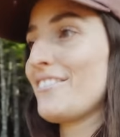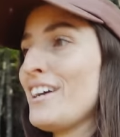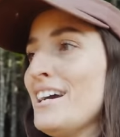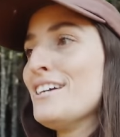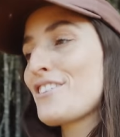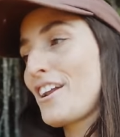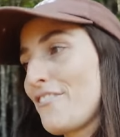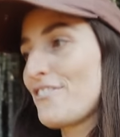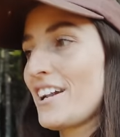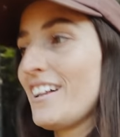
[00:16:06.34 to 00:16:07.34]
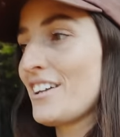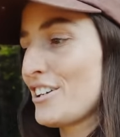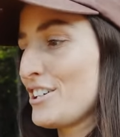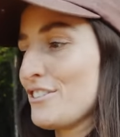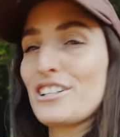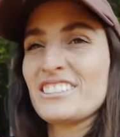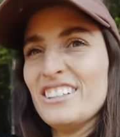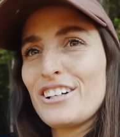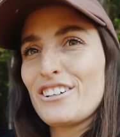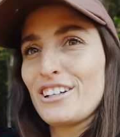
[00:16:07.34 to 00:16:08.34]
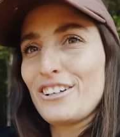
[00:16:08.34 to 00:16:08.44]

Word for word: of trying to fiddle under, you just literally